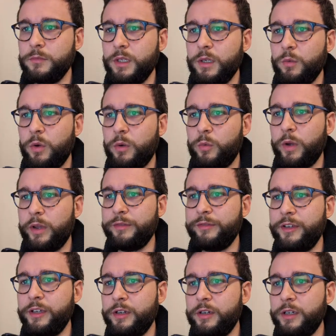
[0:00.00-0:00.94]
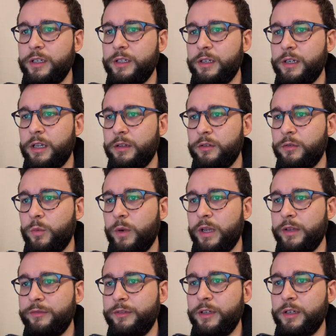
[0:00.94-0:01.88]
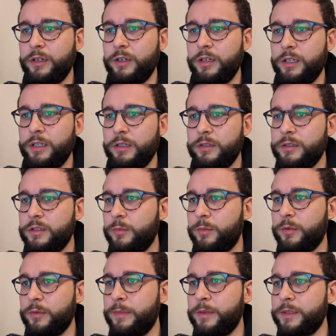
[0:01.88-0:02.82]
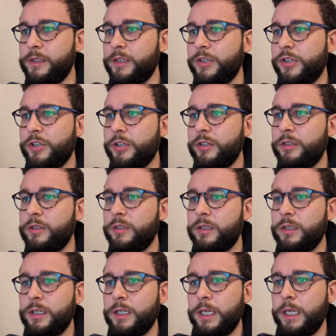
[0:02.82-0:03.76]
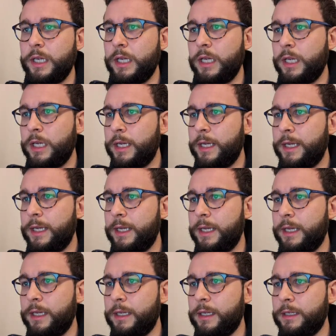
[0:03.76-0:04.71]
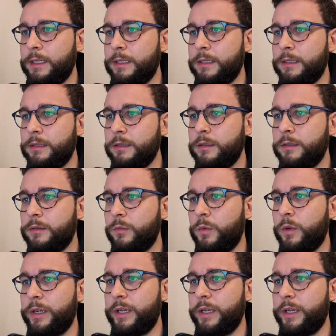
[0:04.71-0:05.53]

wave here and another wave here in superposition. And what